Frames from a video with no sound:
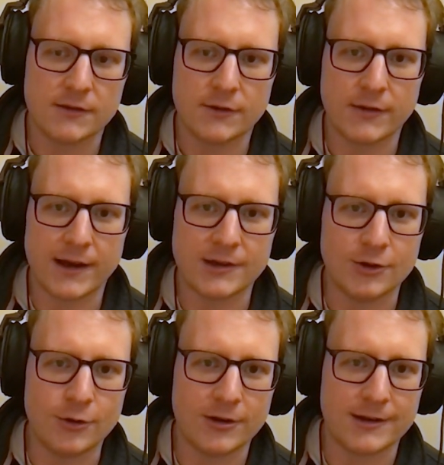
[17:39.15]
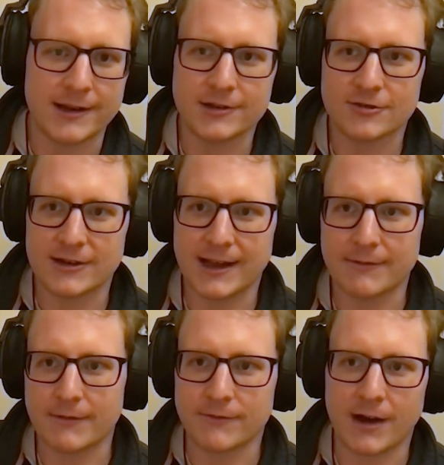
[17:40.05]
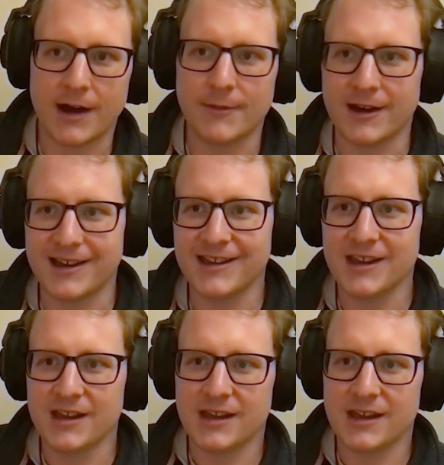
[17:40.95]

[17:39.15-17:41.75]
so that you could literally have a farmer